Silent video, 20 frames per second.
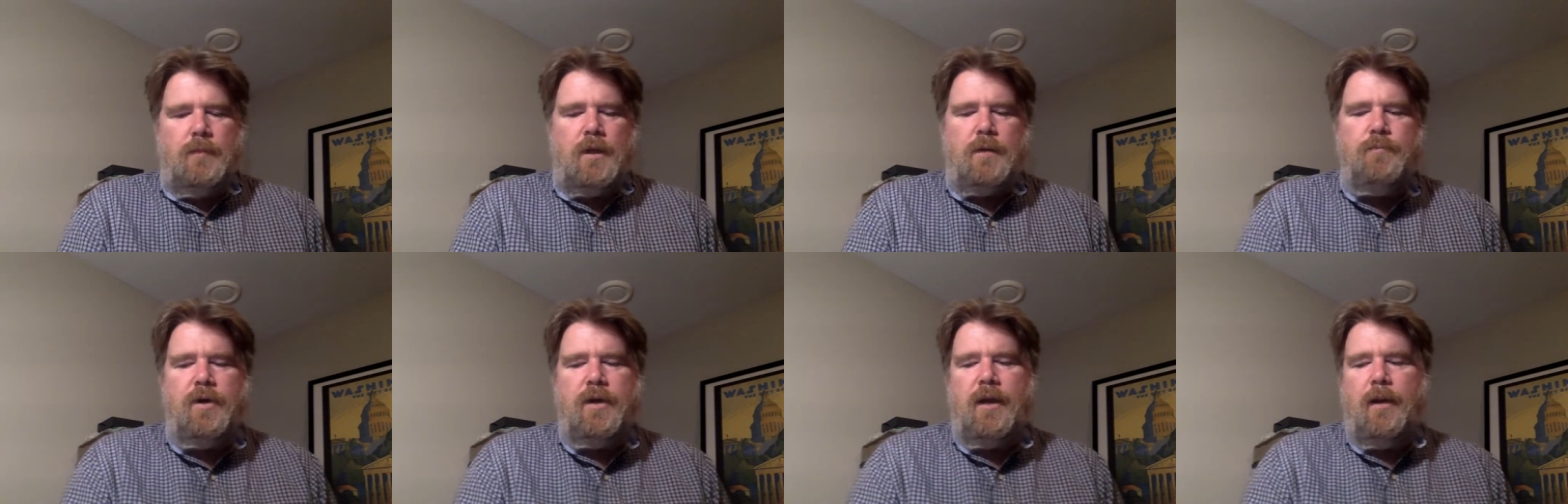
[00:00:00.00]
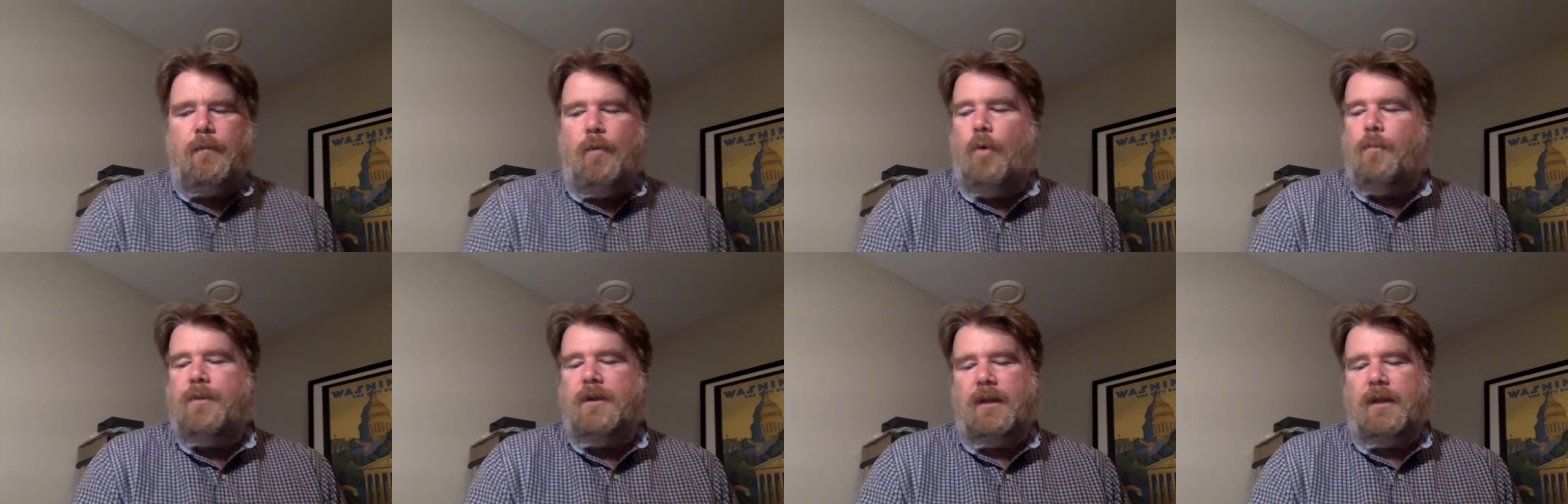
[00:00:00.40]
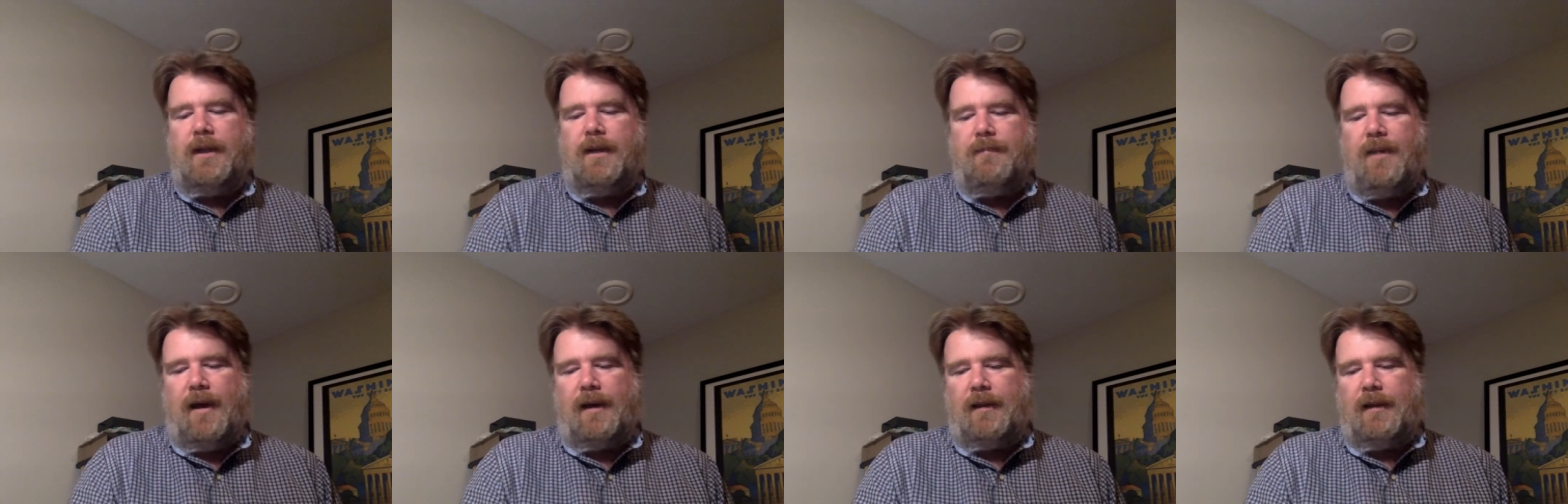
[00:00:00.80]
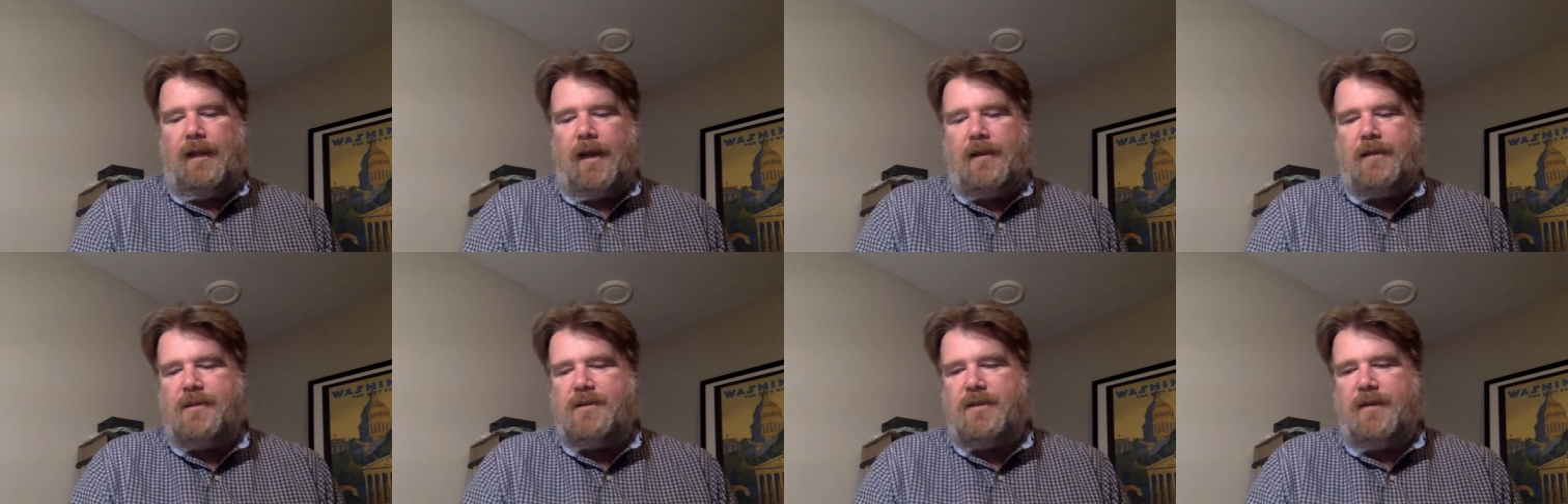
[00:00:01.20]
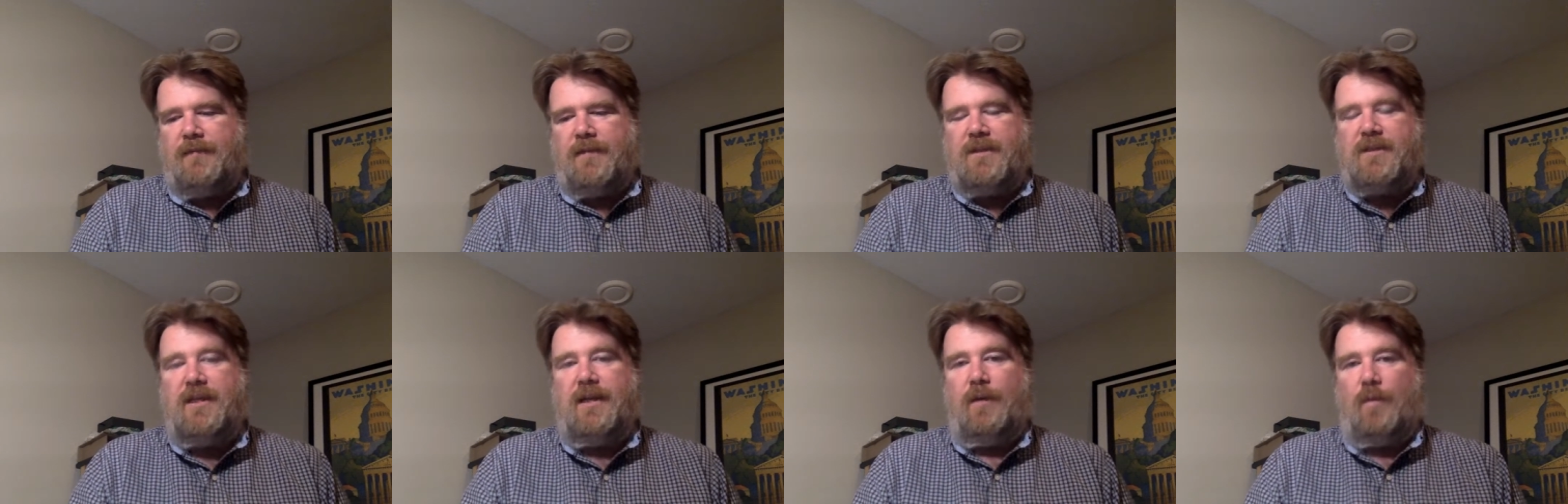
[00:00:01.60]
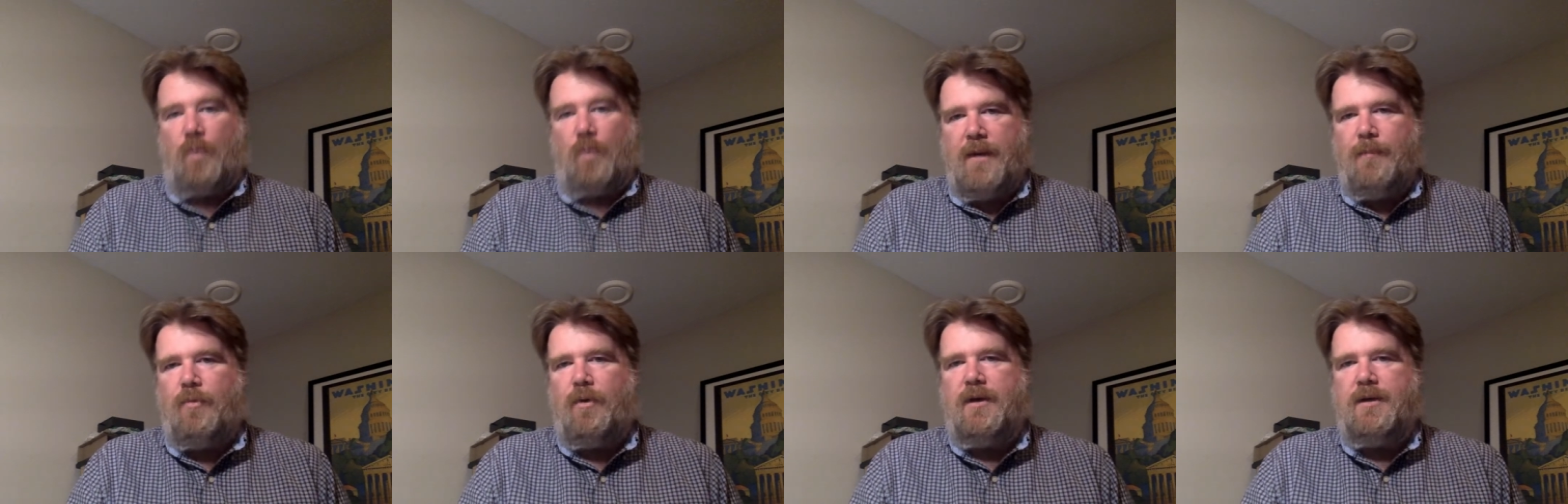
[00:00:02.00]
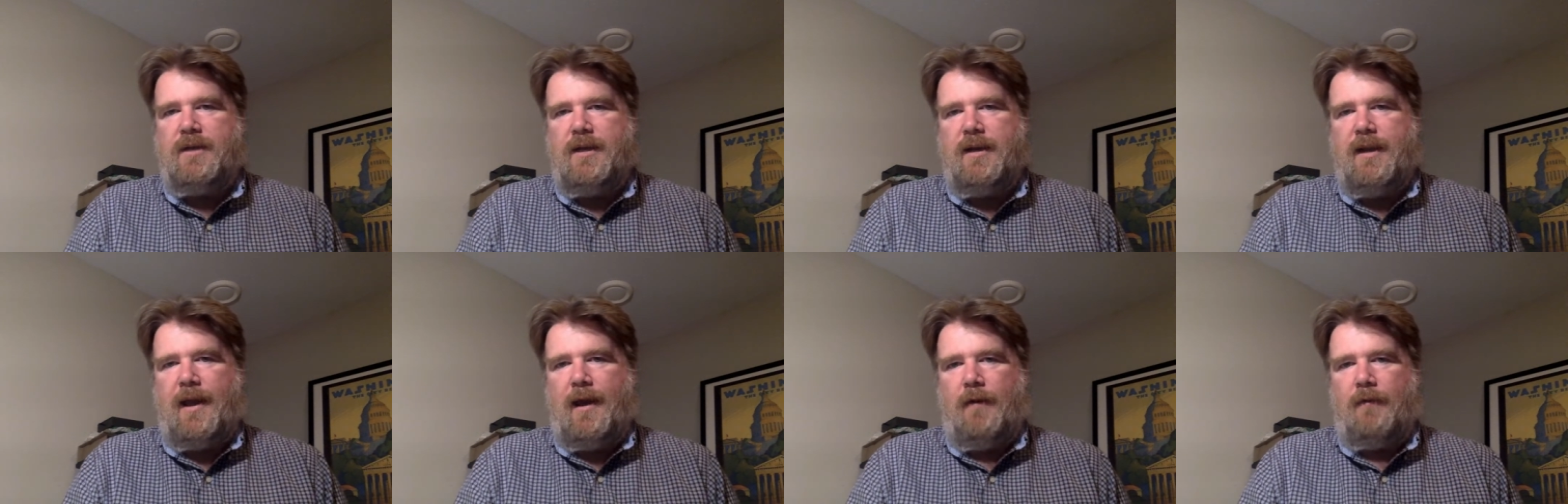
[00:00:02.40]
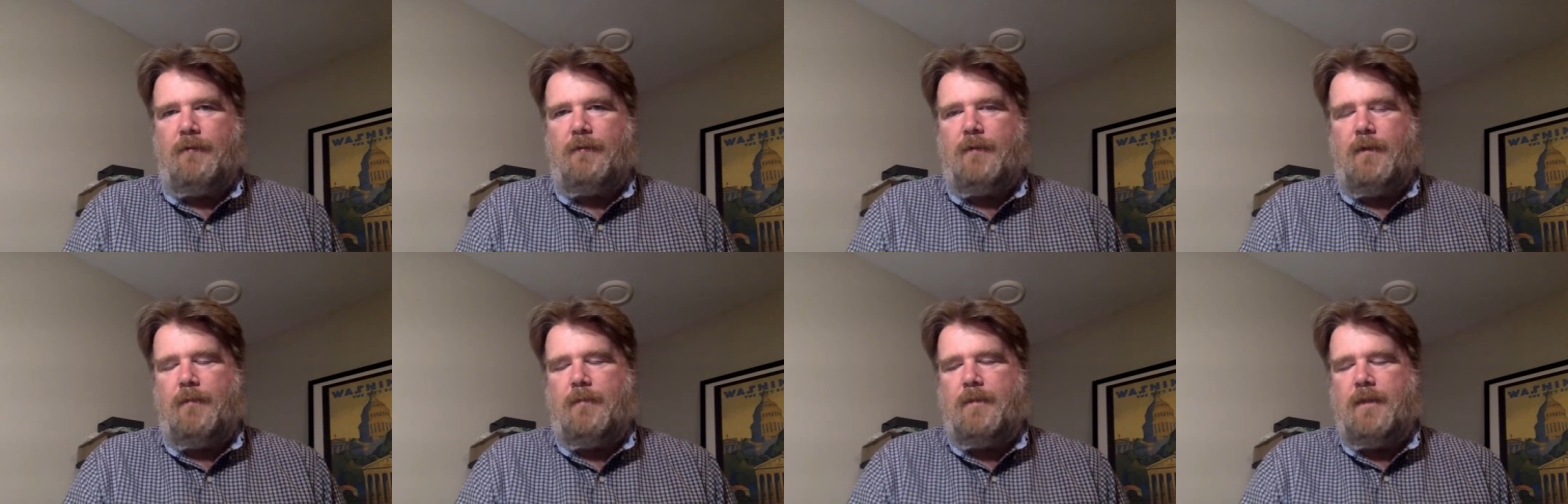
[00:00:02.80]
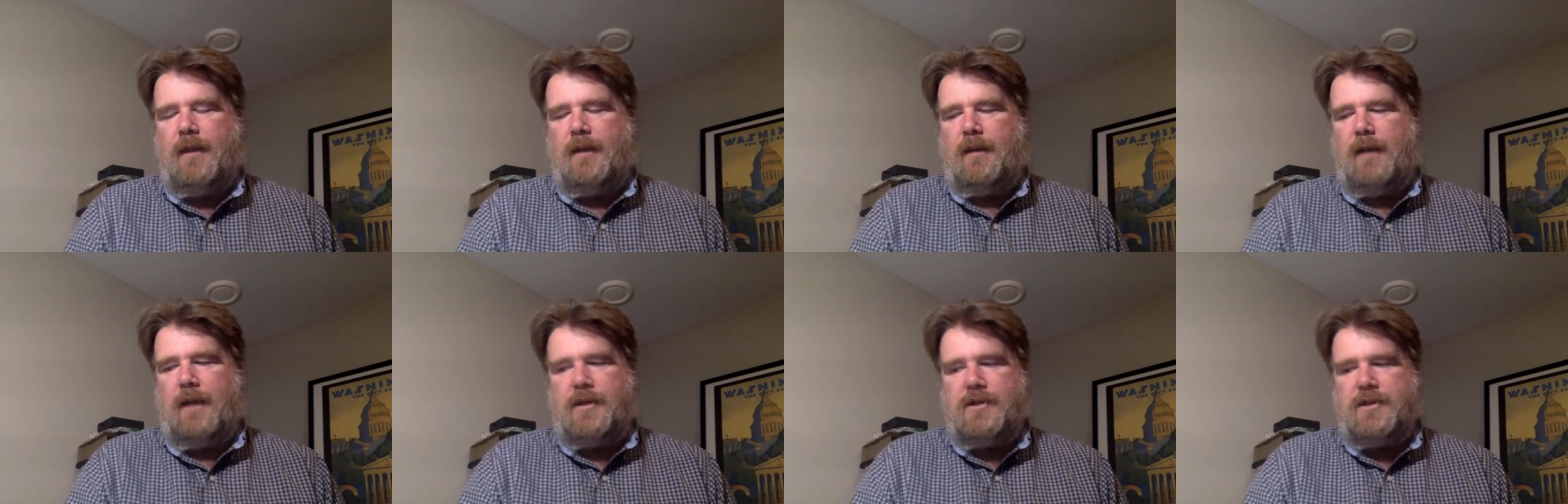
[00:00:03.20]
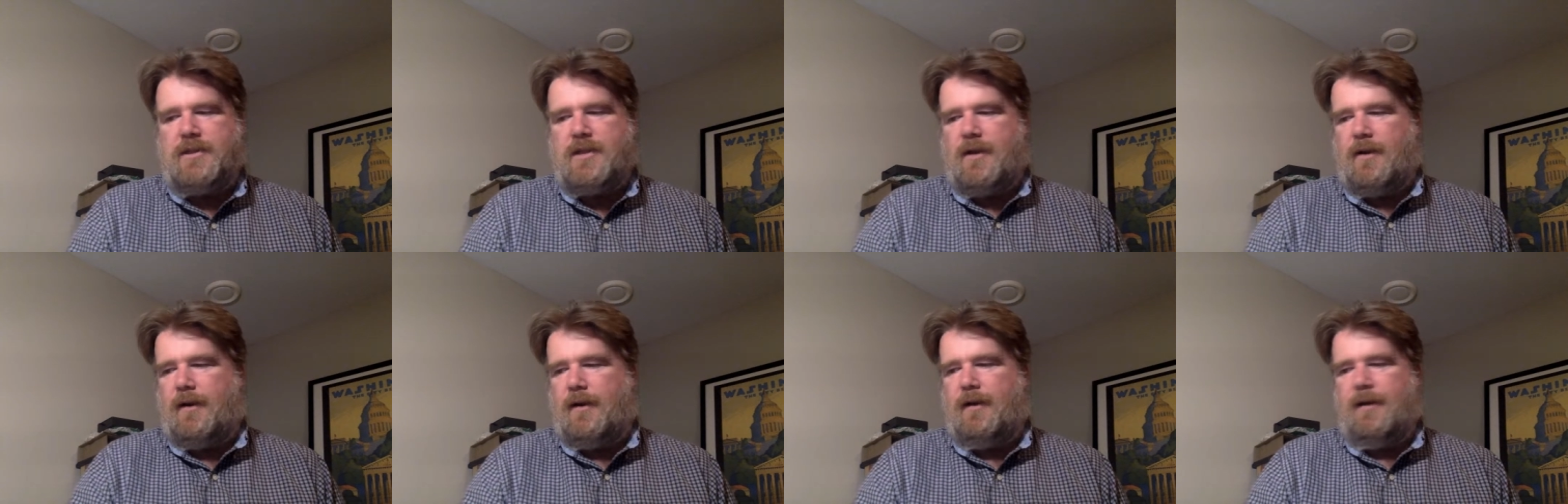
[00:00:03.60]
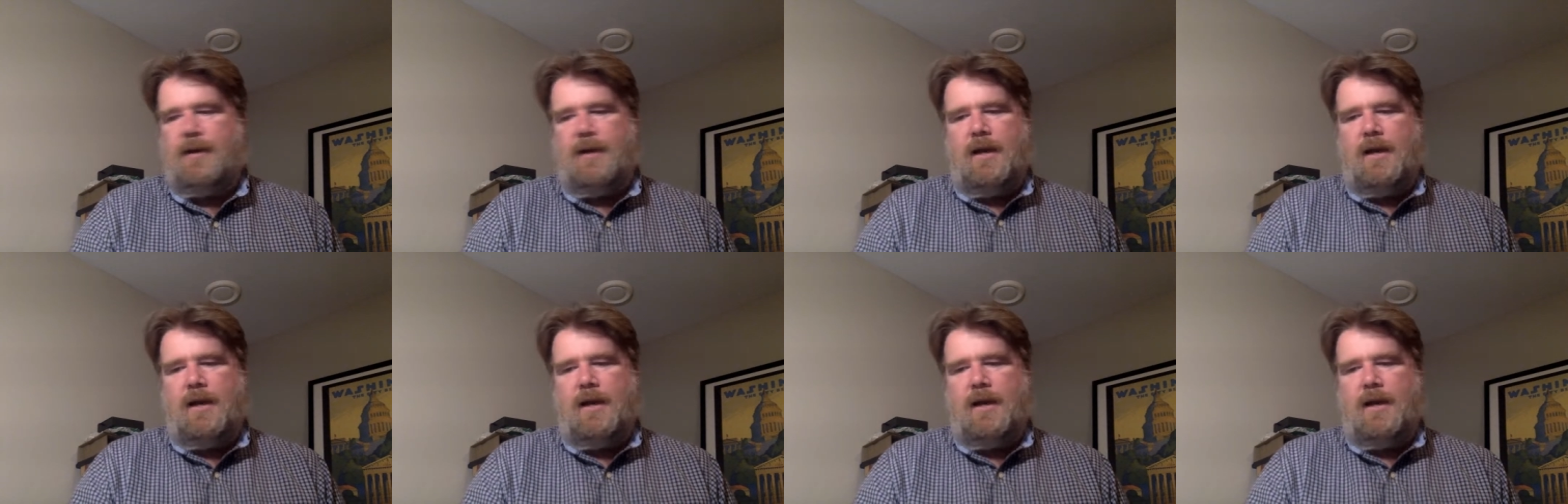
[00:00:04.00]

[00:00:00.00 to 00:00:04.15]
pretty openly about a lot of the stuff that's getting reprinted now from the Legends era.